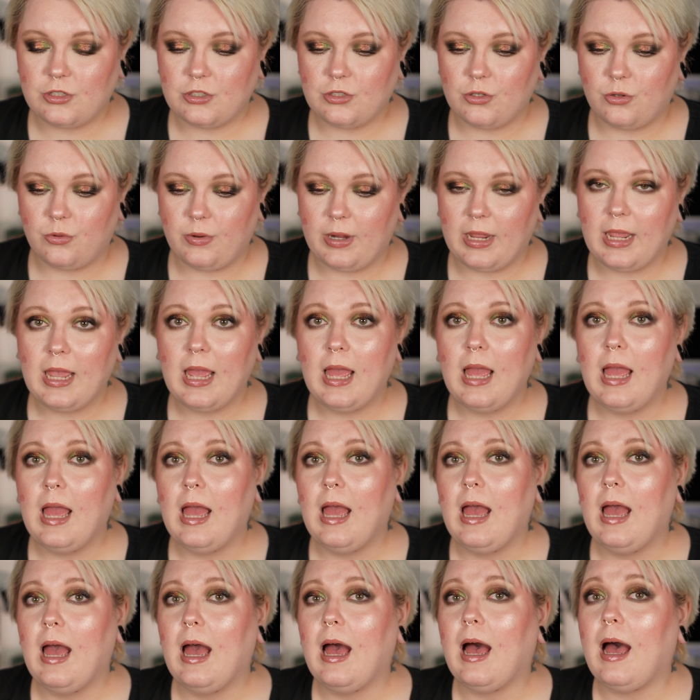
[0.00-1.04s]
story.
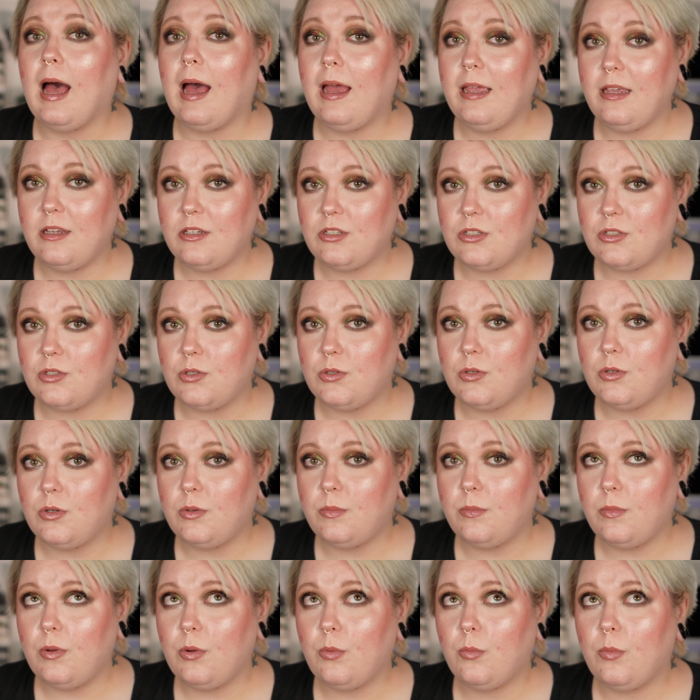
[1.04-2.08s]
I
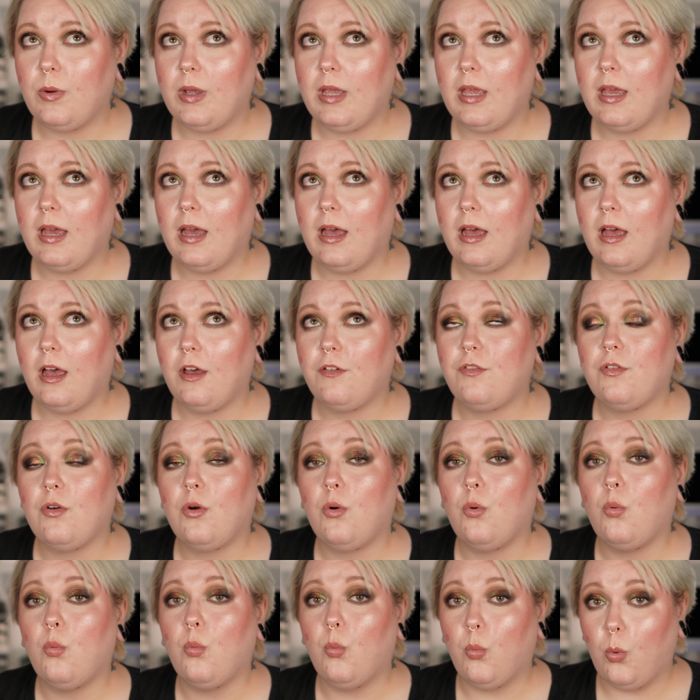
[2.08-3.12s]
assume we have
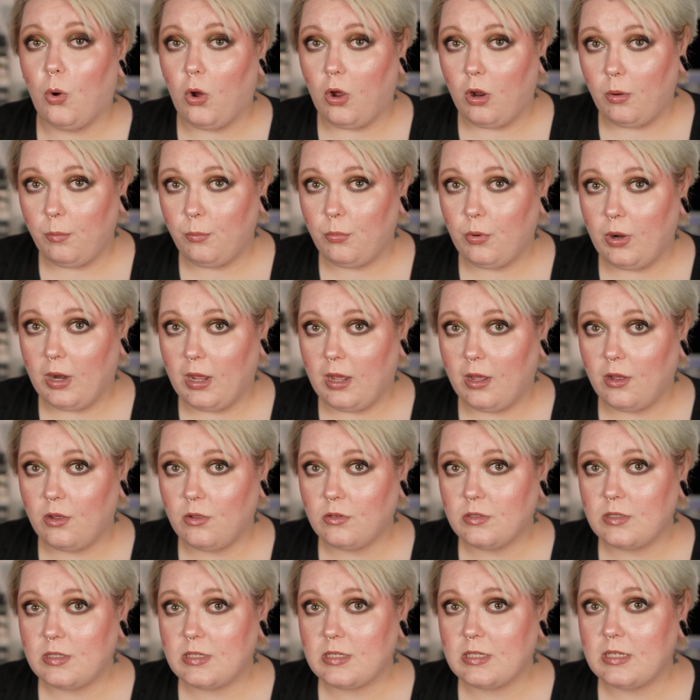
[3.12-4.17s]
warm
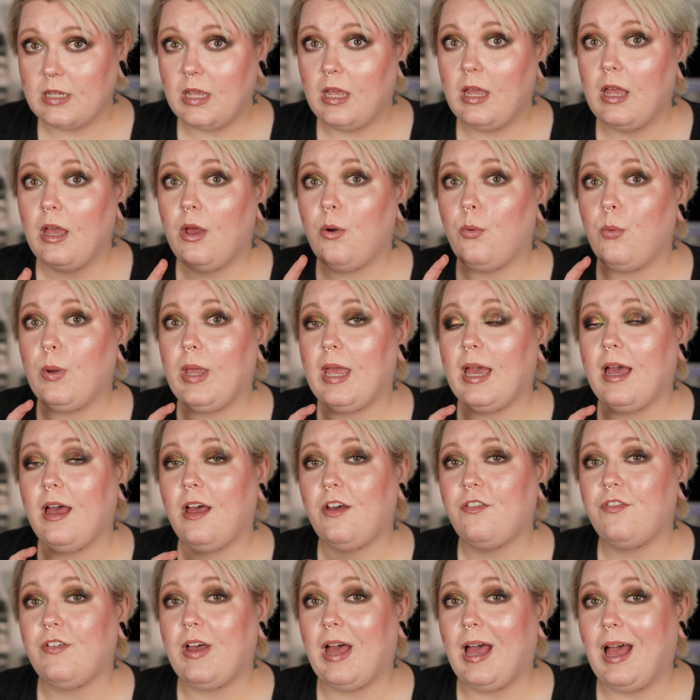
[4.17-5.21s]
browns, we
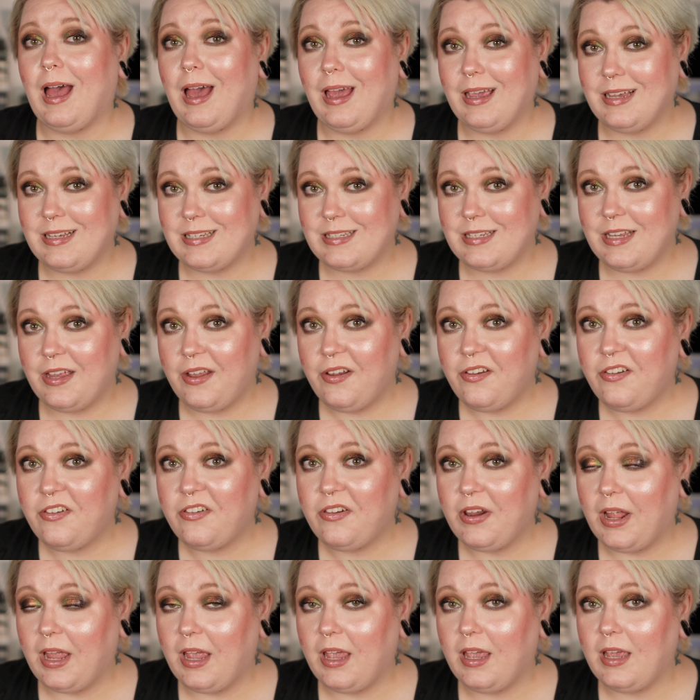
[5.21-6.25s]
have icy
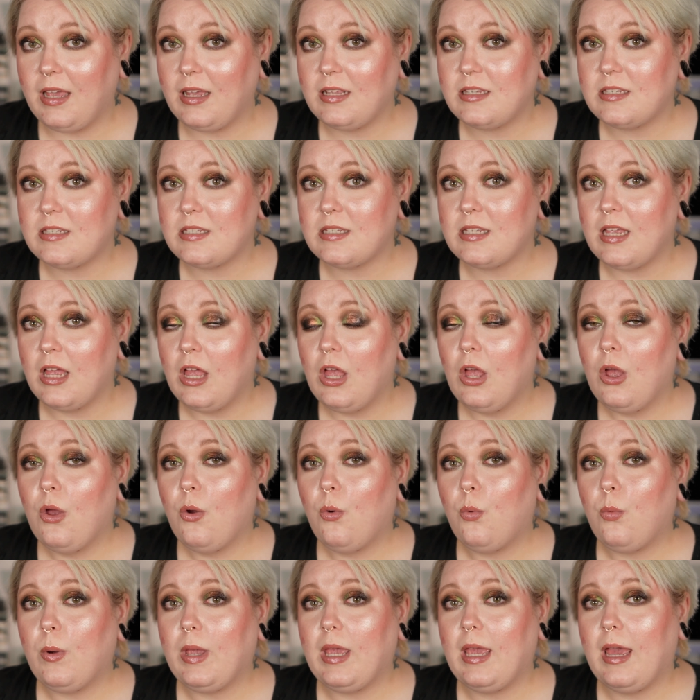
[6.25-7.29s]
shades,
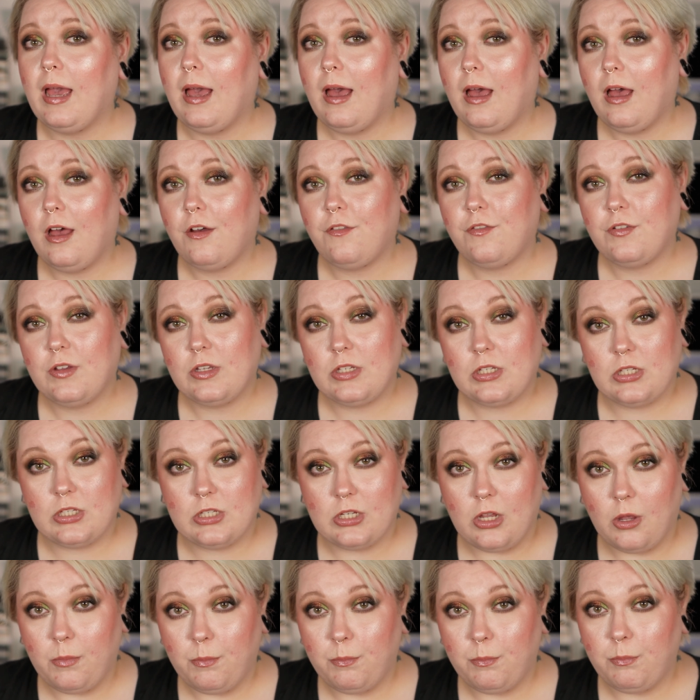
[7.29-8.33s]
we have
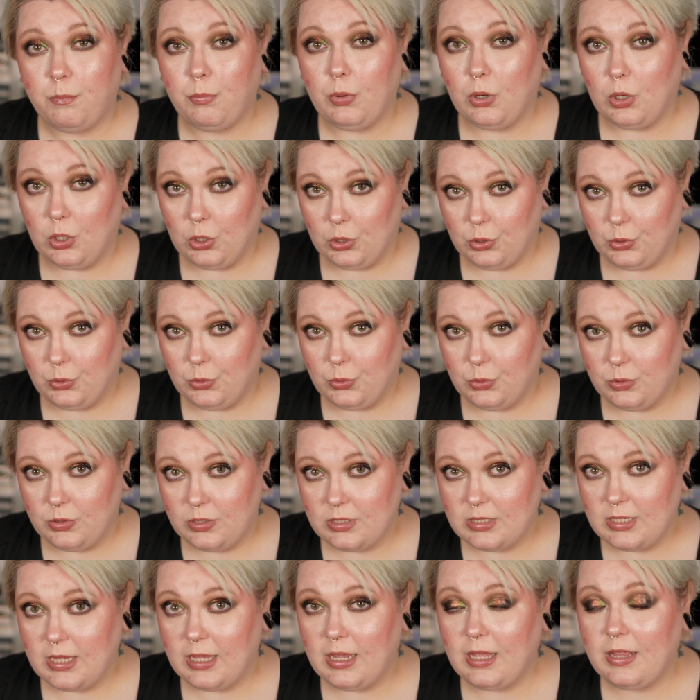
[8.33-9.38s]
some
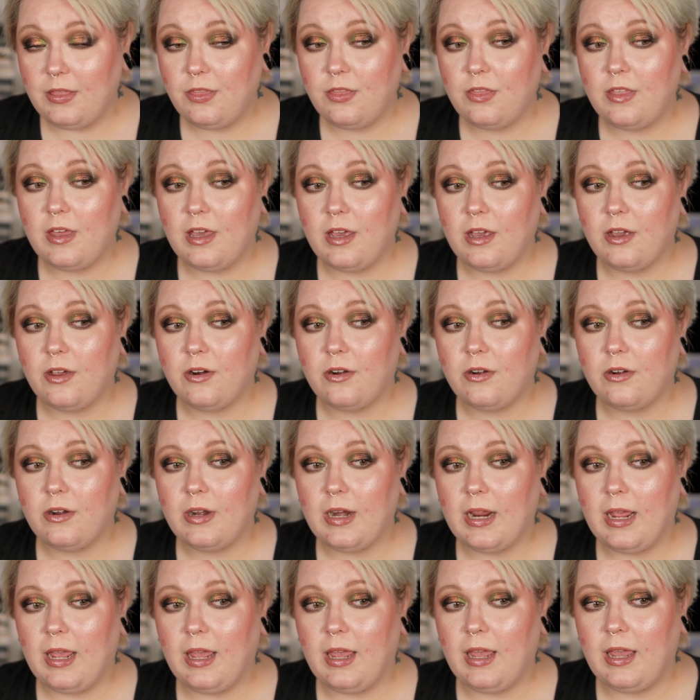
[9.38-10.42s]
blues in there,
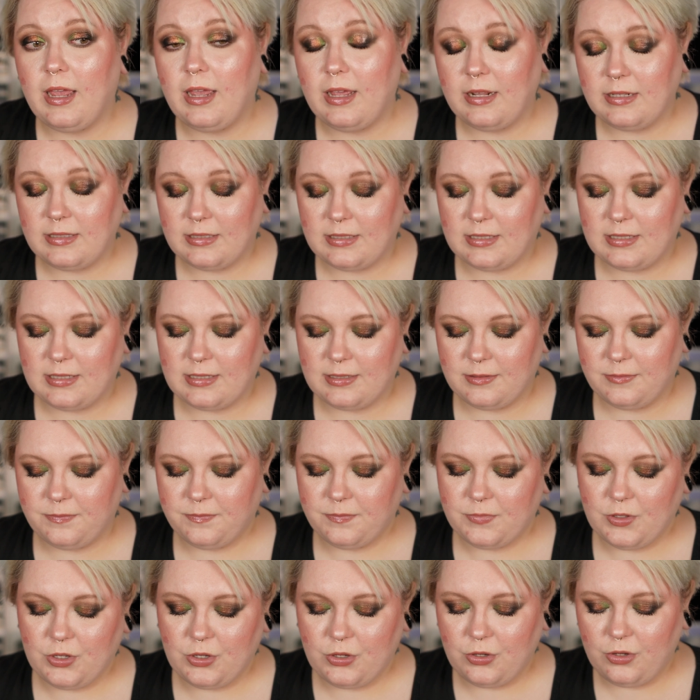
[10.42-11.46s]
and
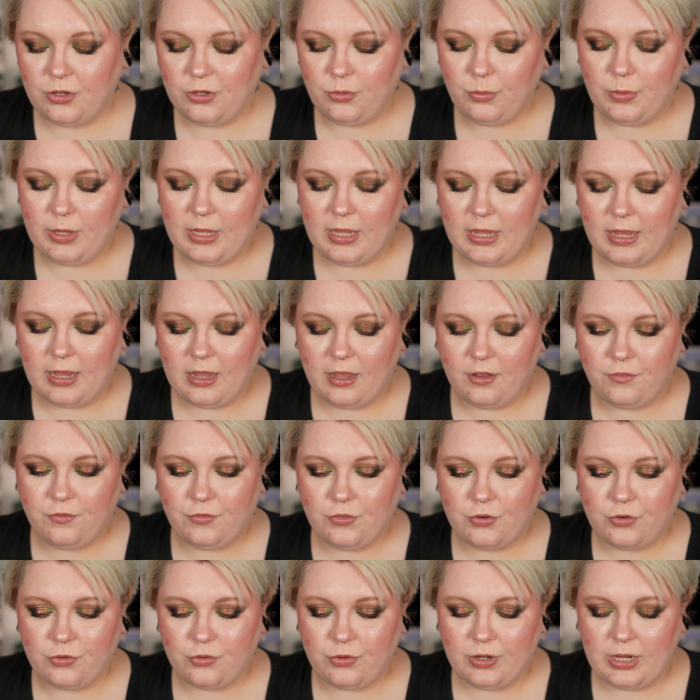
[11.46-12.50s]
could we have
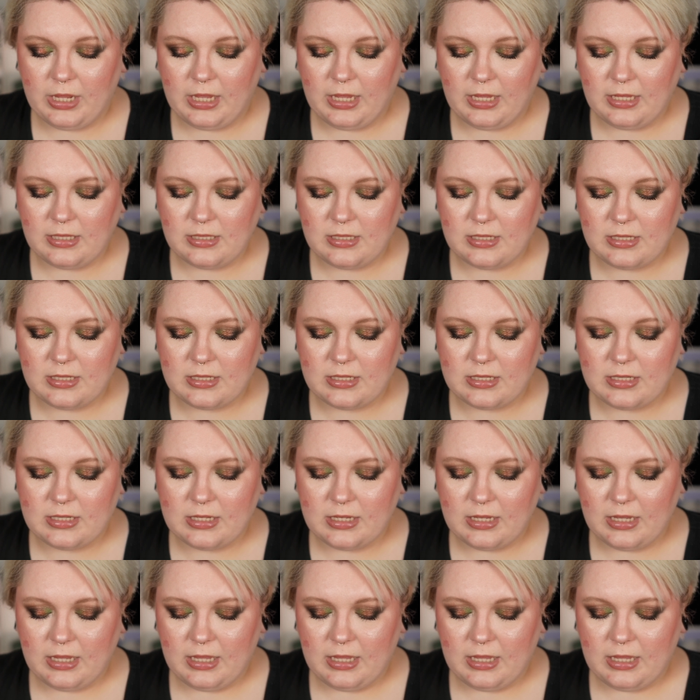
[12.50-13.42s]
greens?